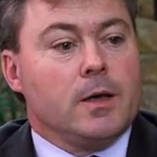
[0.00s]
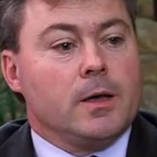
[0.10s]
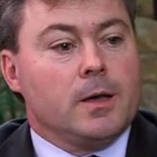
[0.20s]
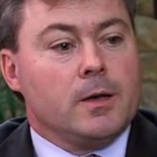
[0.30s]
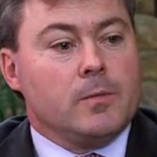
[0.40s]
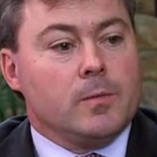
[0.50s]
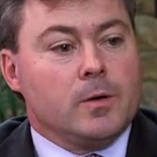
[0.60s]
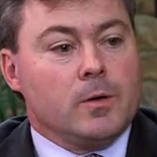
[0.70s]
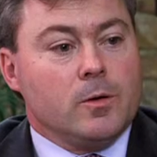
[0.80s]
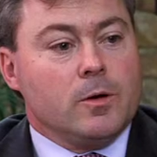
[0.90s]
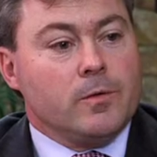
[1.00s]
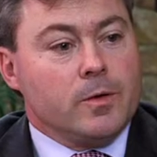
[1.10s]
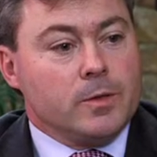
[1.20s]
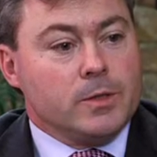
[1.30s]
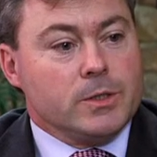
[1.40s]
on quite a
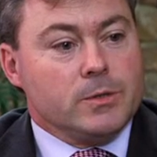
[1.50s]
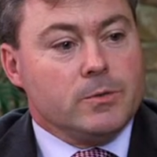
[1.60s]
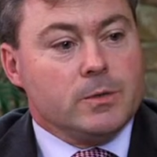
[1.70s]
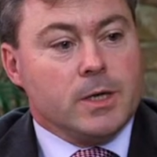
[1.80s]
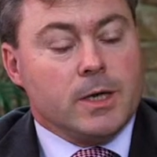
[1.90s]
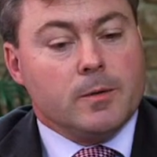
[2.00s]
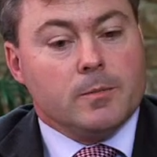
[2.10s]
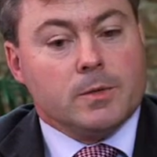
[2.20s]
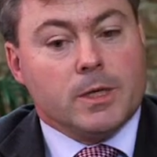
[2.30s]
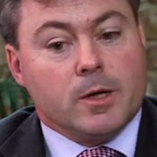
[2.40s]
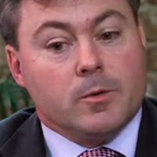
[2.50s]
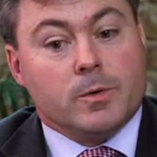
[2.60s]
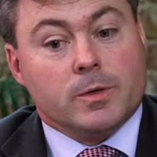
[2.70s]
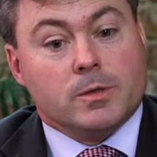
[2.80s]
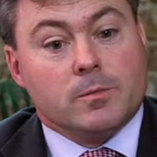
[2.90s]
few issues to
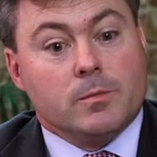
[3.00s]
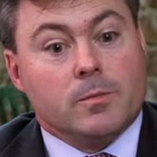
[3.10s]
help us